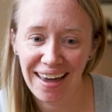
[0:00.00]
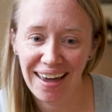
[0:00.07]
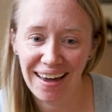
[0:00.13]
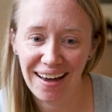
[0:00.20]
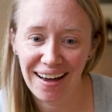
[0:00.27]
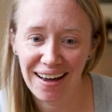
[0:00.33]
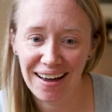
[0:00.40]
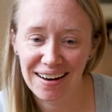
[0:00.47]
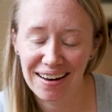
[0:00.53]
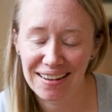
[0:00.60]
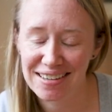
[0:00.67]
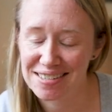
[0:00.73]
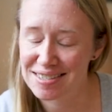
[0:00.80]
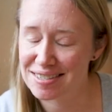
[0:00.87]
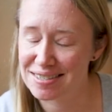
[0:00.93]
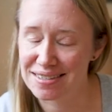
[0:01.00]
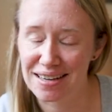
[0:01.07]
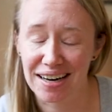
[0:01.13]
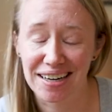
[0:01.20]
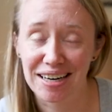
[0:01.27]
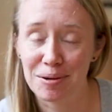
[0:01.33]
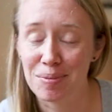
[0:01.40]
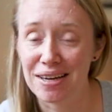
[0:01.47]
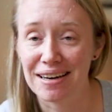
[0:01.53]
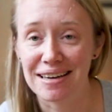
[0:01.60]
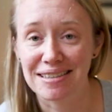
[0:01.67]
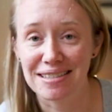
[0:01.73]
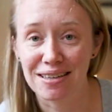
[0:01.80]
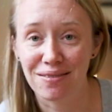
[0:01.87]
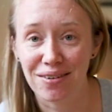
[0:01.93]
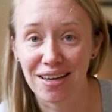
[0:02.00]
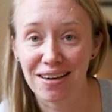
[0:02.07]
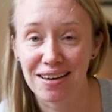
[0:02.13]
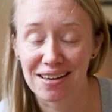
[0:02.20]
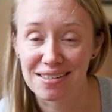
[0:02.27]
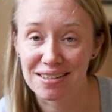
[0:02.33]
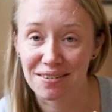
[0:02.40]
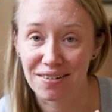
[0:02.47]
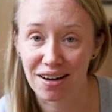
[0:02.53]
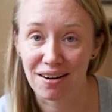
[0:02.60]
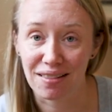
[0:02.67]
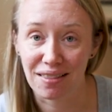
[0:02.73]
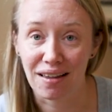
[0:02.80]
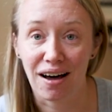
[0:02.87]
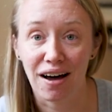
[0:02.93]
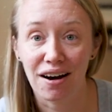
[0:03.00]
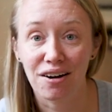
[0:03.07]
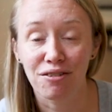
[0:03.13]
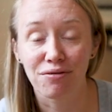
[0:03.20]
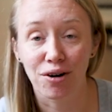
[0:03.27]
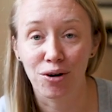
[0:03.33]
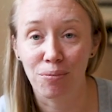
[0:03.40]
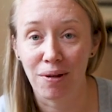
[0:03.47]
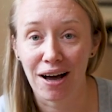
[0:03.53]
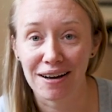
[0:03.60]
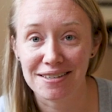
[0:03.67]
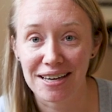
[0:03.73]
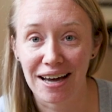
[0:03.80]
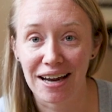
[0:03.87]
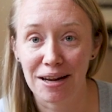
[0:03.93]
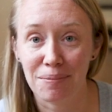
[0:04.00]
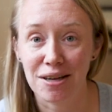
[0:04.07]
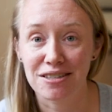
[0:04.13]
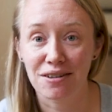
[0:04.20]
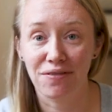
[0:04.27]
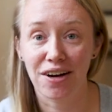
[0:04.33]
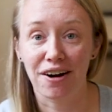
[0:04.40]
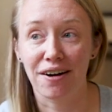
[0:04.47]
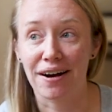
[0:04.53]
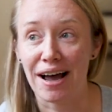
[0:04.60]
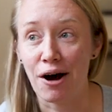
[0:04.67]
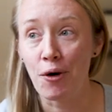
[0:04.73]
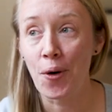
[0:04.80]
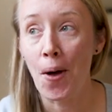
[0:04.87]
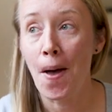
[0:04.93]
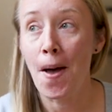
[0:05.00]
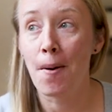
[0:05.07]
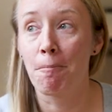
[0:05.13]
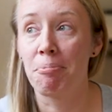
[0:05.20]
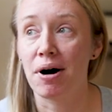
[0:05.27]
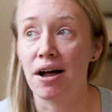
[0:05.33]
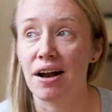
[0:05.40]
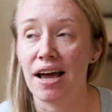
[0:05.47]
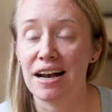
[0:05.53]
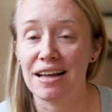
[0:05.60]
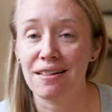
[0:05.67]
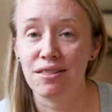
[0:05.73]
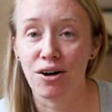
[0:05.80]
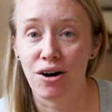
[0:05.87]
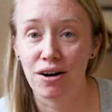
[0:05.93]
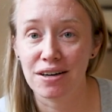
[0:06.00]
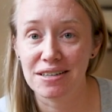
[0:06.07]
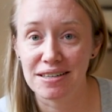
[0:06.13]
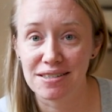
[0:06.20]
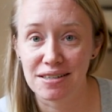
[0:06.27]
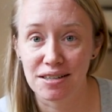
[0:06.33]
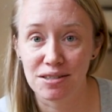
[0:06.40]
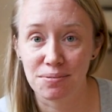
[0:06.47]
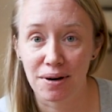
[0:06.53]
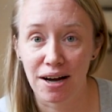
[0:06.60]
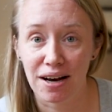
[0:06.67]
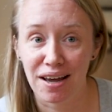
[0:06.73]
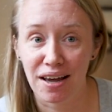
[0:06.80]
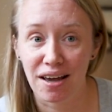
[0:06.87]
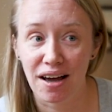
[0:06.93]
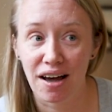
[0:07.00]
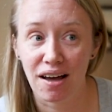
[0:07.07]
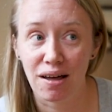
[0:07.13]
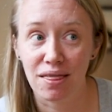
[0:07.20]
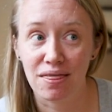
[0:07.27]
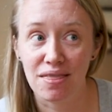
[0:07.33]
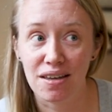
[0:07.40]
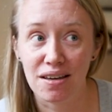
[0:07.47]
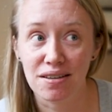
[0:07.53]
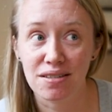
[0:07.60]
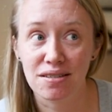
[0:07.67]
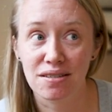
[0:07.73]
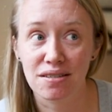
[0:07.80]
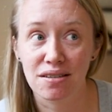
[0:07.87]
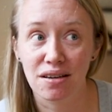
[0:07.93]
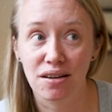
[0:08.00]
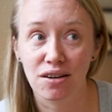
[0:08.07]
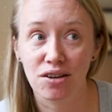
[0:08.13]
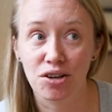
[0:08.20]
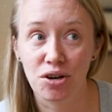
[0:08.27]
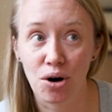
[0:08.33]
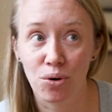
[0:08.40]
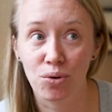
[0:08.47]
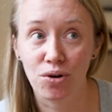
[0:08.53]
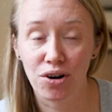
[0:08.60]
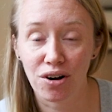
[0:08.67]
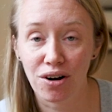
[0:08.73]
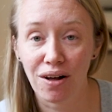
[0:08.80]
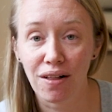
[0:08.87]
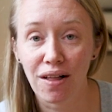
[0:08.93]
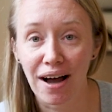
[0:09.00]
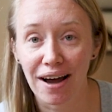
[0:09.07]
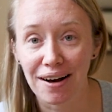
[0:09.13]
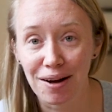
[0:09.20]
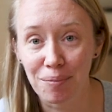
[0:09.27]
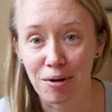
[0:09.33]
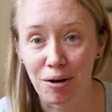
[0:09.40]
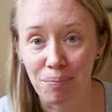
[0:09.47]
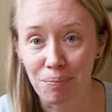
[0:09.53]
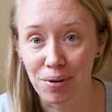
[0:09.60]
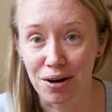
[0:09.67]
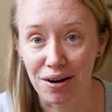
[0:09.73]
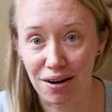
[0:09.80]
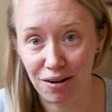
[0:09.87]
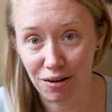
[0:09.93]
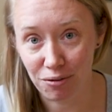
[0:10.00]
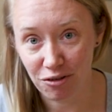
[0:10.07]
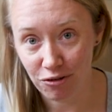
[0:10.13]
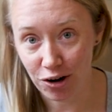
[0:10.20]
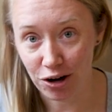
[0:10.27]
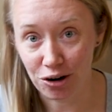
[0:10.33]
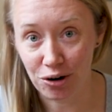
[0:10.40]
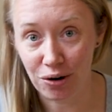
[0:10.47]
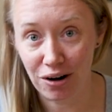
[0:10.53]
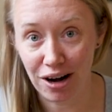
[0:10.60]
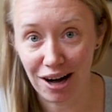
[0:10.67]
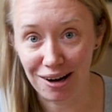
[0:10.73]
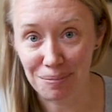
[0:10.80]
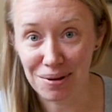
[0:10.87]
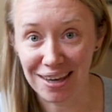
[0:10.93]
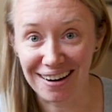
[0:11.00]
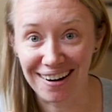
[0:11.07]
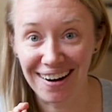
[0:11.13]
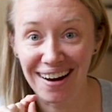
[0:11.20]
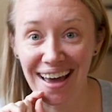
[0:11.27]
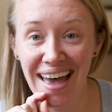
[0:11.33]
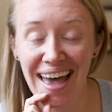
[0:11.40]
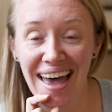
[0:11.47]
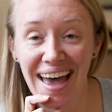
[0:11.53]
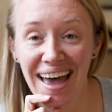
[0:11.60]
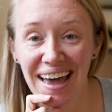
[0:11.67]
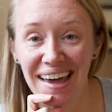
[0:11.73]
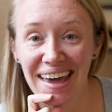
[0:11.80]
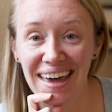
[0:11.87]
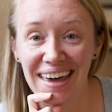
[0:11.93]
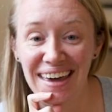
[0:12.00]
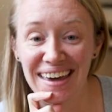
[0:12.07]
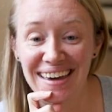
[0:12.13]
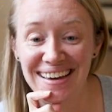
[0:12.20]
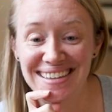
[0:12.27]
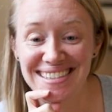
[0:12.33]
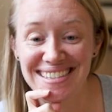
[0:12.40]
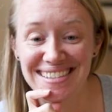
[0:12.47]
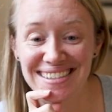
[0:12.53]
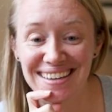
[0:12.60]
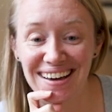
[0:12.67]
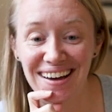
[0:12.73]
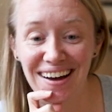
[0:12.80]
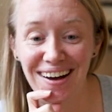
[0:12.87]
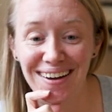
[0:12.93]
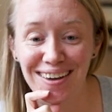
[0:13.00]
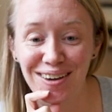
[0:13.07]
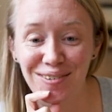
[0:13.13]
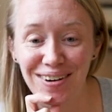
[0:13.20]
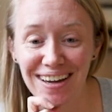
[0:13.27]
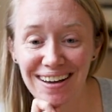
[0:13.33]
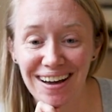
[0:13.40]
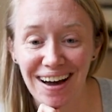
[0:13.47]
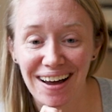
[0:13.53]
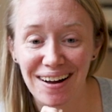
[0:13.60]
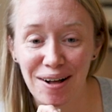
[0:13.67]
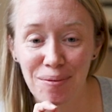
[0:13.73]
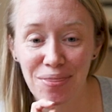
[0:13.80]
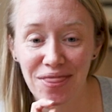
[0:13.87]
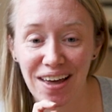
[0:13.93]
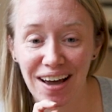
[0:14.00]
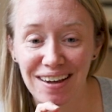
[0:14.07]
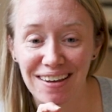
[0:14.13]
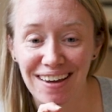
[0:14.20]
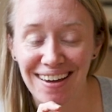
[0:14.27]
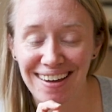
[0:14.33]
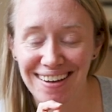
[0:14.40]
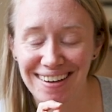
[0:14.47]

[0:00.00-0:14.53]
And this is not going to be an easy feat because I've got a lot of roadblocks ahead of me to figure it out. But any long distance riding, I, this Go Girl item, I'll put a photo up here, is a unique item that